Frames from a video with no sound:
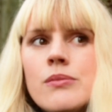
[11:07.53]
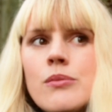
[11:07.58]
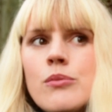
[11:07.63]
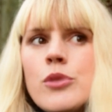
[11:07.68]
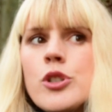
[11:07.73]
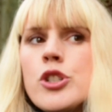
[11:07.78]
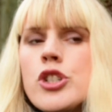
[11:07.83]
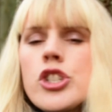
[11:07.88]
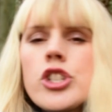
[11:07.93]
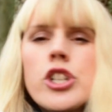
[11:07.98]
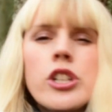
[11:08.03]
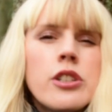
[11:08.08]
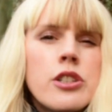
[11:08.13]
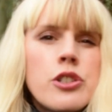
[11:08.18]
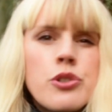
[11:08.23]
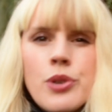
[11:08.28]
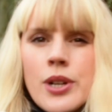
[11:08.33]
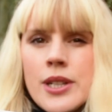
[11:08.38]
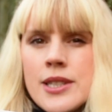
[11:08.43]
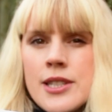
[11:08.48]
we're just going to
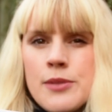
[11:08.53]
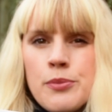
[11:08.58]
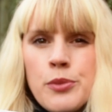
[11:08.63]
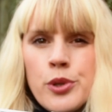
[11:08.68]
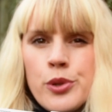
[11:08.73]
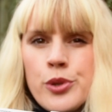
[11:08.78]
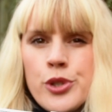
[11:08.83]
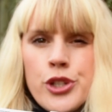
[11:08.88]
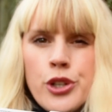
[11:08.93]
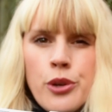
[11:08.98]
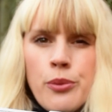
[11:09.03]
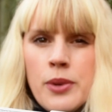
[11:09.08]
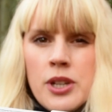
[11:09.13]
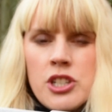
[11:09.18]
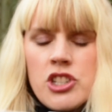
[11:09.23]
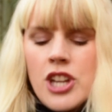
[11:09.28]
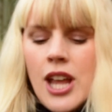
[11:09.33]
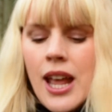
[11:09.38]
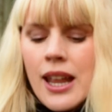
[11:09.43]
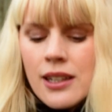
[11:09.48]
transmute so
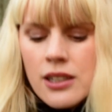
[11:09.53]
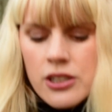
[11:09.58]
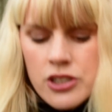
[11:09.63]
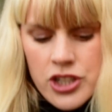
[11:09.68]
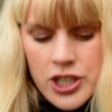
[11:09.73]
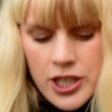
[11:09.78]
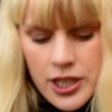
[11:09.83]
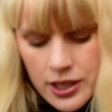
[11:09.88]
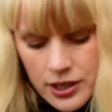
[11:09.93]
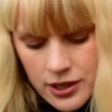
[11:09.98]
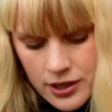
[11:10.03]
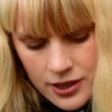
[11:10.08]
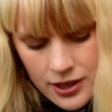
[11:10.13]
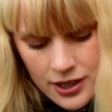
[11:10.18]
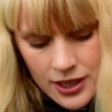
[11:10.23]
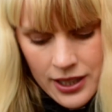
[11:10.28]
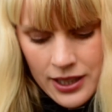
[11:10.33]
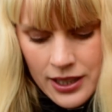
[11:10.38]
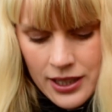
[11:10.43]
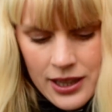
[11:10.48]
much energy.
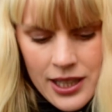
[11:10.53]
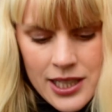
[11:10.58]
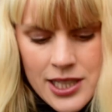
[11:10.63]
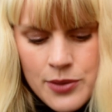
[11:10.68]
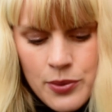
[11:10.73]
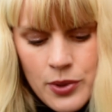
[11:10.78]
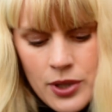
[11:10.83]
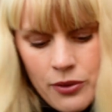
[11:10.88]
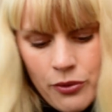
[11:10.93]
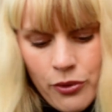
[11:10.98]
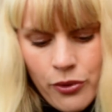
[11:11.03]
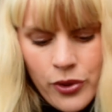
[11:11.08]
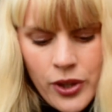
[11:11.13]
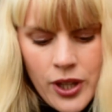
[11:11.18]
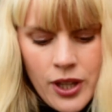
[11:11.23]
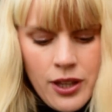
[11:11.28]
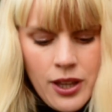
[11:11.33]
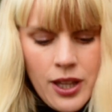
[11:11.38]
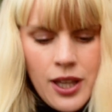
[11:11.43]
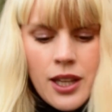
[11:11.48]
That's what I'm
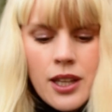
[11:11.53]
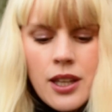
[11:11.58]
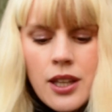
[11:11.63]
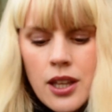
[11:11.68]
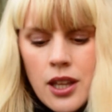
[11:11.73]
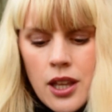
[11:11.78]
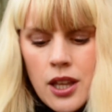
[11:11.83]
feeling.